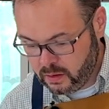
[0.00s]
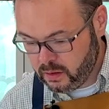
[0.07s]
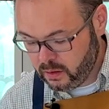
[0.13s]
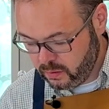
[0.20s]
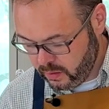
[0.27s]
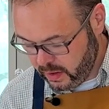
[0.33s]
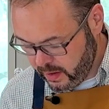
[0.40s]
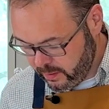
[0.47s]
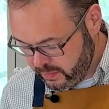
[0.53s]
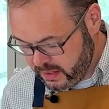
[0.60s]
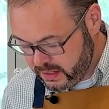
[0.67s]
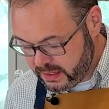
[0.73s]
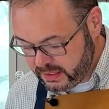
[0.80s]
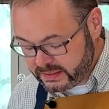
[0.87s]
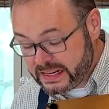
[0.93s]
Grab
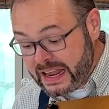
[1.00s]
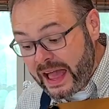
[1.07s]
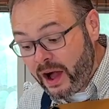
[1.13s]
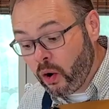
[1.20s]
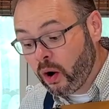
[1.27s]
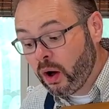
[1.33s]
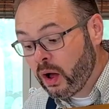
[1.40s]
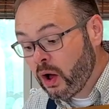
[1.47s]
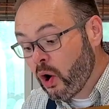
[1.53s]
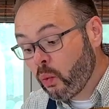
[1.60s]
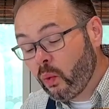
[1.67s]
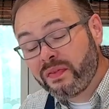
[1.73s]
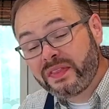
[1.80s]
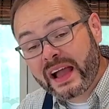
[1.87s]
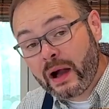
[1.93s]
this. Now,
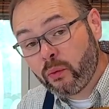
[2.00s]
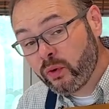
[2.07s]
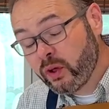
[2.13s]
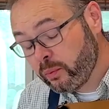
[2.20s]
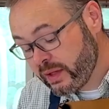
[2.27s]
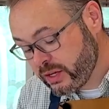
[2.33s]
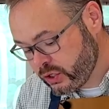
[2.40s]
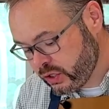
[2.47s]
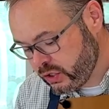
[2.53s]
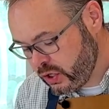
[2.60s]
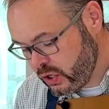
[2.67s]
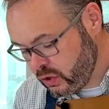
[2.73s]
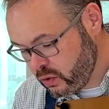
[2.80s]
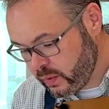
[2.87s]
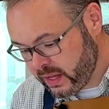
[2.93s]
one thing I will mention
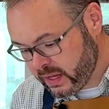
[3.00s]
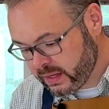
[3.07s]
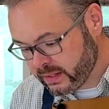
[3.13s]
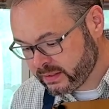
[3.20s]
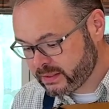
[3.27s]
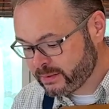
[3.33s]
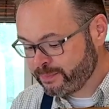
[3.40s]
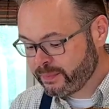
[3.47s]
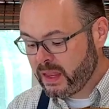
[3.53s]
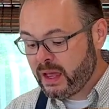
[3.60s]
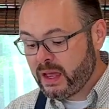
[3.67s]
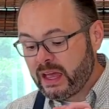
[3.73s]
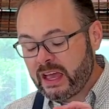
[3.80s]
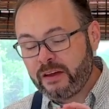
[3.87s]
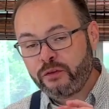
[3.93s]
too is
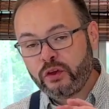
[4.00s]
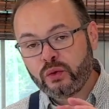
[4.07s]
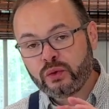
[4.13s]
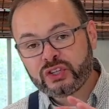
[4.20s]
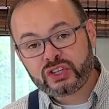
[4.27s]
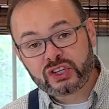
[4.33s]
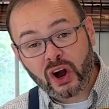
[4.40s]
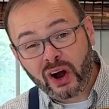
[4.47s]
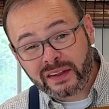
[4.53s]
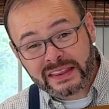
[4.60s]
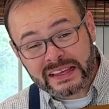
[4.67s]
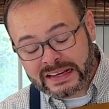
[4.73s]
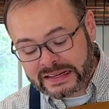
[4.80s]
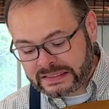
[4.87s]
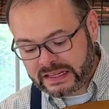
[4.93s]
if you start
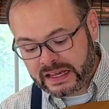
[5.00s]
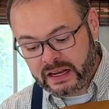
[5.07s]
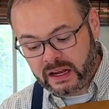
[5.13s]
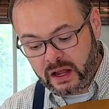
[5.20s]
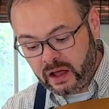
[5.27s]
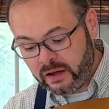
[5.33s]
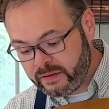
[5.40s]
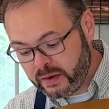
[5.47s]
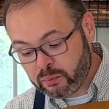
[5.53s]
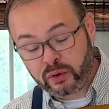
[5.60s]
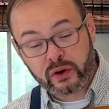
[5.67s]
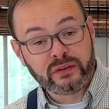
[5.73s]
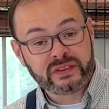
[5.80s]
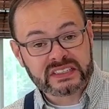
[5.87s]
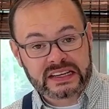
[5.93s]
this in an
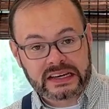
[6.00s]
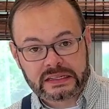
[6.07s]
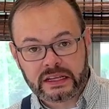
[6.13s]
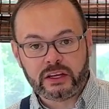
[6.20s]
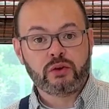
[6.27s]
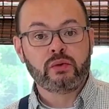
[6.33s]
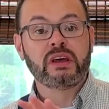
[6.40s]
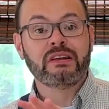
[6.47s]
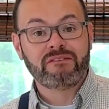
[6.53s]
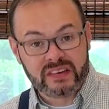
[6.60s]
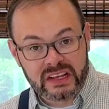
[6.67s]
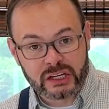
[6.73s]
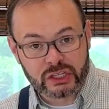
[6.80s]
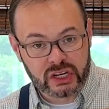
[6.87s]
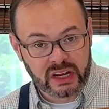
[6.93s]
oven-proof skillet, you can
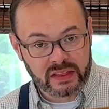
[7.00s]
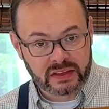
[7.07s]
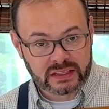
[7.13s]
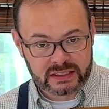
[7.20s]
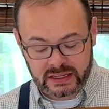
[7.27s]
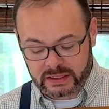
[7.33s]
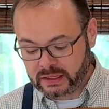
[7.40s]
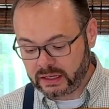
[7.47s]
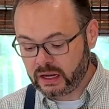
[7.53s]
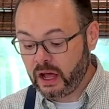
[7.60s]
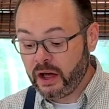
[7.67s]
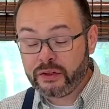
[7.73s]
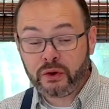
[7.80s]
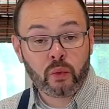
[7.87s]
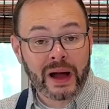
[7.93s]
finish it in the skillet.
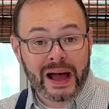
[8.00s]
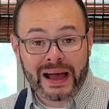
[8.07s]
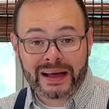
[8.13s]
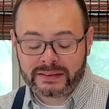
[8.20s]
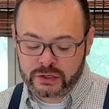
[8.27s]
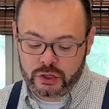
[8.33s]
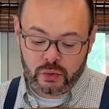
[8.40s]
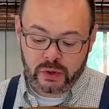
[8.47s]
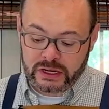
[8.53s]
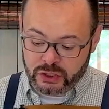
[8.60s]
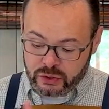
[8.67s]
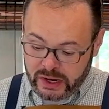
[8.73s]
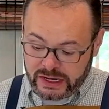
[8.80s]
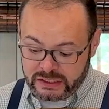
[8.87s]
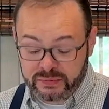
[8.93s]
Otherwise, you can
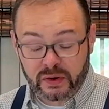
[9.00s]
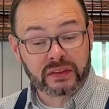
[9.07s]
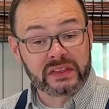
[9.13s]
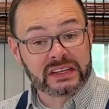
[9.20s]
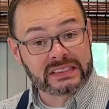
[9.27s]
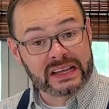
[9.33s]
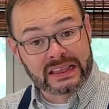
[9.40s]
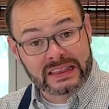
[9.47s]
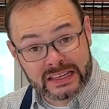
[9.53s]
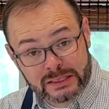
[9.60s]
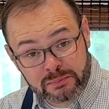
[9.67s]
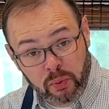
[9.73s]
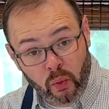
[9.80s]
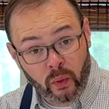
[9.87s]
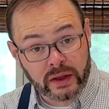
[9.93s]
transfer this at this
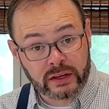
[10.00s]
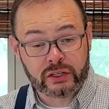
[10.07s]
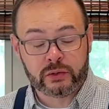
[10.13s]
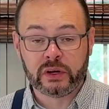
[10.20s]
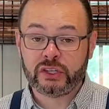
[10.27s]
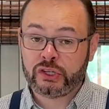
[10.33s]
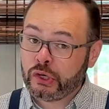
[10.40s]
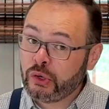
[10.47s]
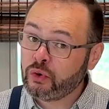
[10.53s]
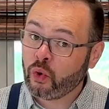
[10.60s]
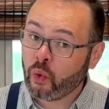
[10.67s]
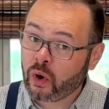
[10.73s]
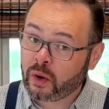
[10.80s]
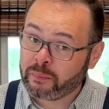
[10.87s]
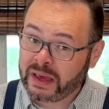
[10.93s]
point to a
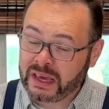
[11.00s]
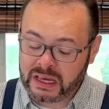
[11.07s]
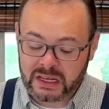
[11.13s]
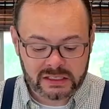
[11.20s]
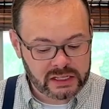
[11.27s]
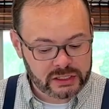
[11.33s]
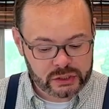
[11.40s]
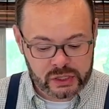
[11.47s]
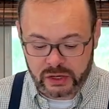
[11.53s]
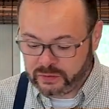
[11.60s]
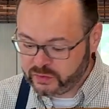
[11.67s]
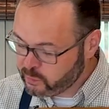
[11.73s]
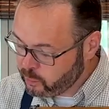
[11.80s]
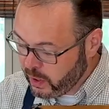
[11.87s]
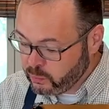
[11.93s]
two-quart baking dish that you've
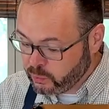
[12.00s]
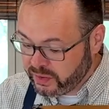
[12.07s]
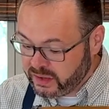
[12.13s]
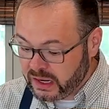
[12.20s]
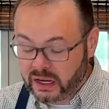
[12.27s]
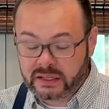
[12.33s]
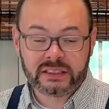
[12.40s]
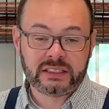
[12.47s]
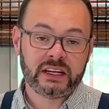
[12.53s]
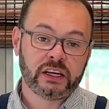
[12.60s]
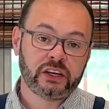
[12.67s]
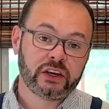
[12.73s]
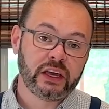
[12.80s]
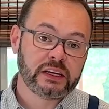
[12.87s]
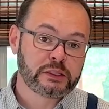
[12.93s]
sprayed with nonstick
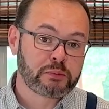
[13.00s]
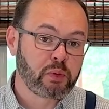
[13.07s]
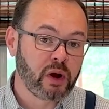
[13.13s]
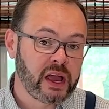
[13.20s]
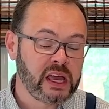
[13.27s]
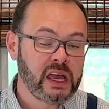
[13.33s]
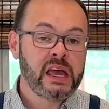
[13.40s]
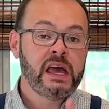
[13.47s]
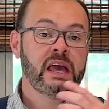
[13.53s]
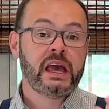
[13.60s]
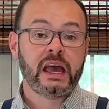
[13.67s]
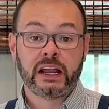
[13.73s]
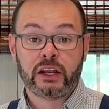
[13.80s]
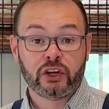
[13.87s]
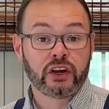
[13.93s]
cooking spray
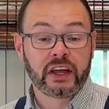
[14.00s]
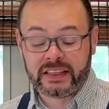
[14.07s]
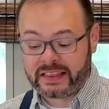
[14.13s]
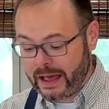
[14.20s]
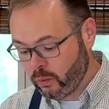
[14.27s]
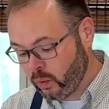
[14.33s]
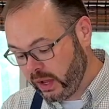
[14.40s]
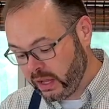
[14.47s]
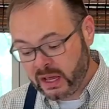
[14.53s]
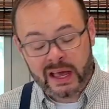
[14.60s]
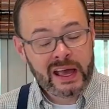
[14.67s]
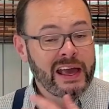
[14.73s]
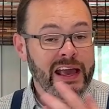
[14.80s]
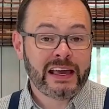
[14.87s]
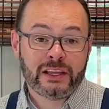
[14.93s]
and cook it that way.
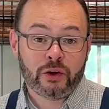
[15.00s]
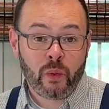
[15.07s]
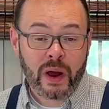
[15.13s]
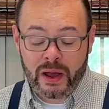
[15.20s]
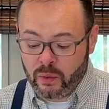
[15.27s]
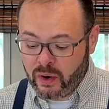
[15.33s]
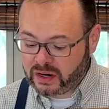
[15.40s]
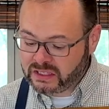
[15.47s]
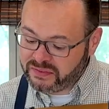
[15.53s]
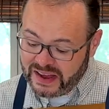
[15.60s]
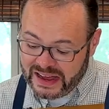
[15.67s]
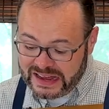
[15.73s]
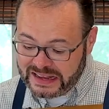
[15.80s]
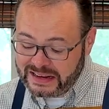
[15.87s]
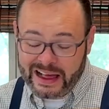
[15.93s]
Either way works
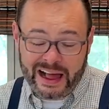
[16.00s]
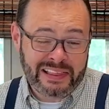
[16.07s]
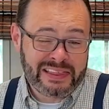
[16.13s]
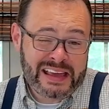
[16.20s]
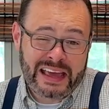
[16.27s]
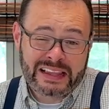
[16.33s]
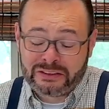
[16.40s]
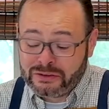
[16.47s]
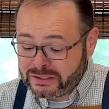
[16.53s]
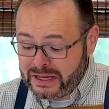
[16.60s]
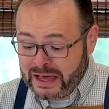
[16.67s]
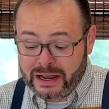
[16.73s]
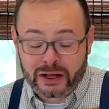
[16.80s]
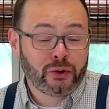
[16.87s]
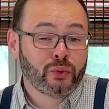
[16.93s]
fine. I think it looks
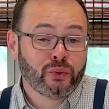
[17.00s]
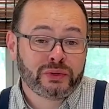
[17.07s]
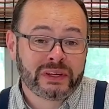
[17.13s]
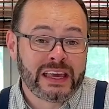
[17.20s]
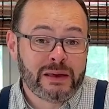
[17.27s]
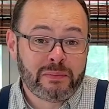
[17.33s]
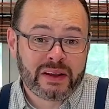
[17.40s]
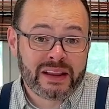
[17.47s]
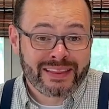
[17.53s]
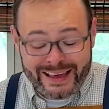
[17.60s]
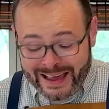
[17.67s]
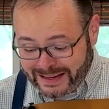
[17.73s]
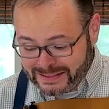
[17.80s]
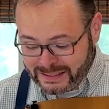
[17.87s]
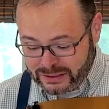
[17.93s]
kind of cool to keep it in the
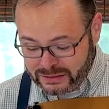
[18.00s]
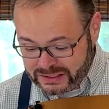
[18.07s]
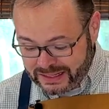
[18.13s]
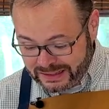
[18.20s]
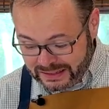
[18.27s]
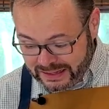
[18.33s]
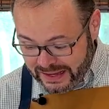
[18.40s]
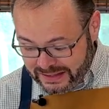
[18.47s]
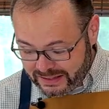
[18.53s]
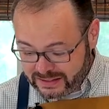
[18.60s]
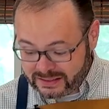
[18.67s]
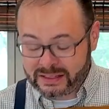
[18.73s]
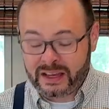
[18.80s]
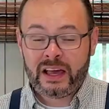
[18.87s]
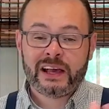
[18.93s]
cast iron skillet like
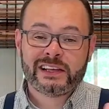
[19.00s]
this.